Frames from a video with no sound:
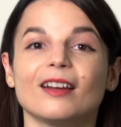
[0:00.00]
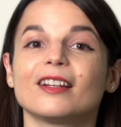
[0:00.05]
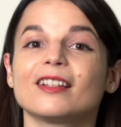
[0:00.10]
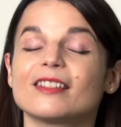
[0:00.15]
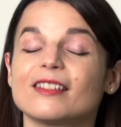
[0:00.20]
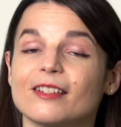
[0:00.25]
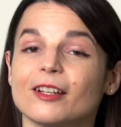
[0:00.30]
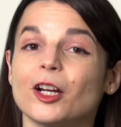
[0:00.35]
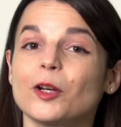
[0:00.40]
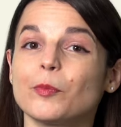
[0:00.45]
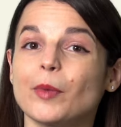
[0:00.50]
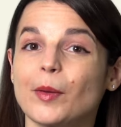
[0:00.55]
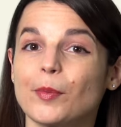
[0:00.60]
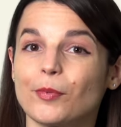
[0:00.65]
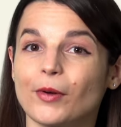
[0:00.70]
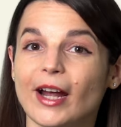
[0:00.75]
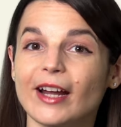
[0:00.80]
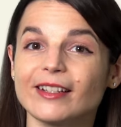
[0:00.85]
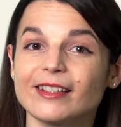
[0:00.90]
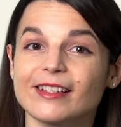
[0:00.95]
Start by
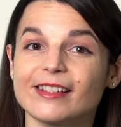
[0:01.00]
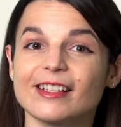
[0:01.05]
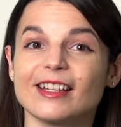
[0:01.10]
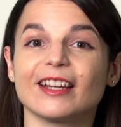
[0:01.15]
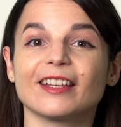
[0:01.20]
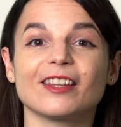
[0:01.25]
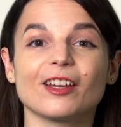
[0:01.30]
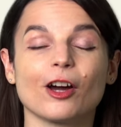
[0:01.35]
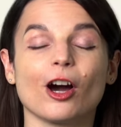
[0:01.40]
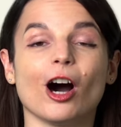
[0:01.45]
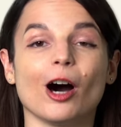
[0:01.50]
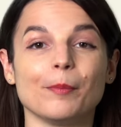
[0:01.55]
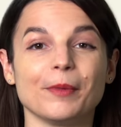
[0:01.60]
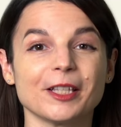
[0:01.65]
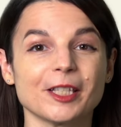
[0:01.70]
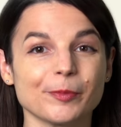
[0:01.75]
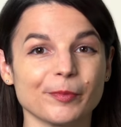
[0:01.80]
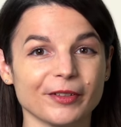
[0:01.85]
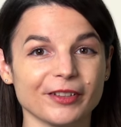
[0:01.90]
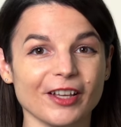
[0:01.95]
practicing in the
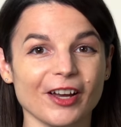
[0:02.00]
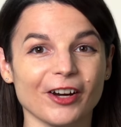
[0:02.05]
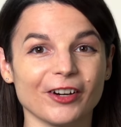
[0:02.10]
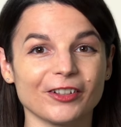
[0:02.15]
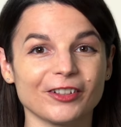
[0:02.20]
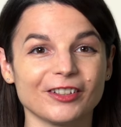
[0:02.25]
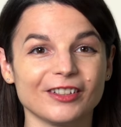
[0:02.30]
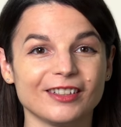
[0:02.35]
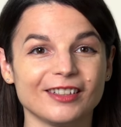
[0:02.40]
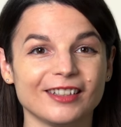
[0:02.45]
comments below.